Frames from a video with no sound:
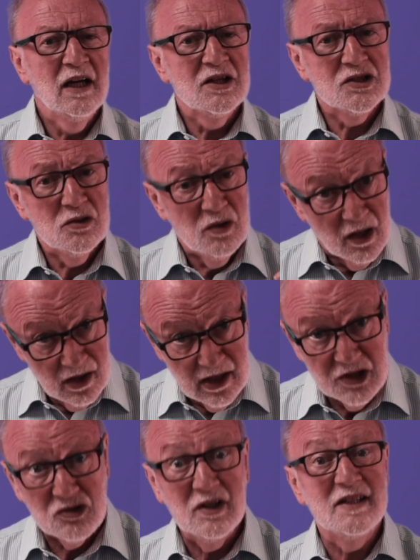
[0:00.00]
to
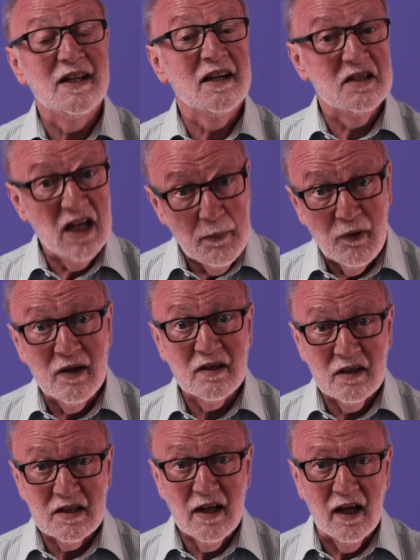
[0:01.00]
literally dig deeper into
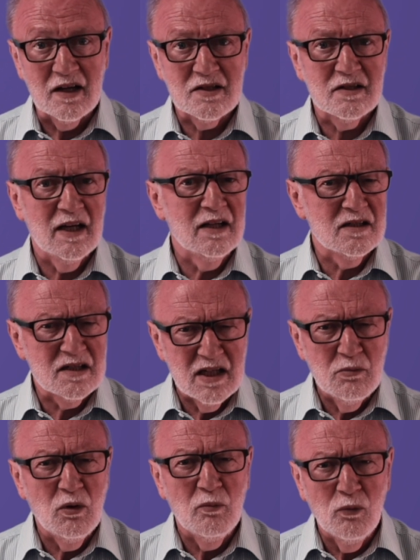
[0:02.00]
the text and to
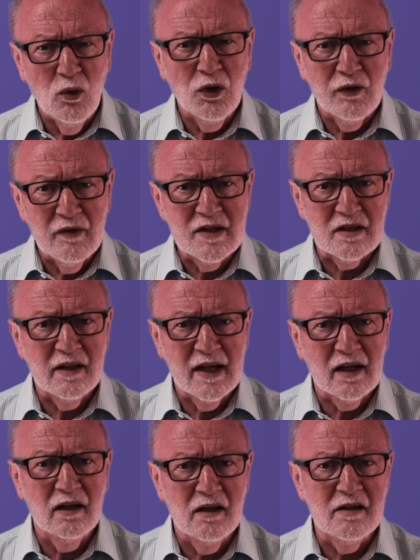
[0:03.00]
see what more there is that they
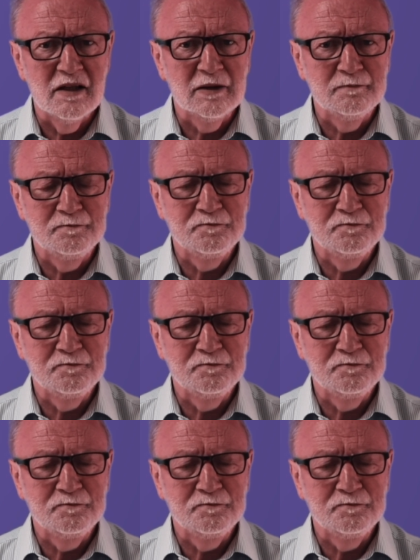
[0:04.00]
can learn.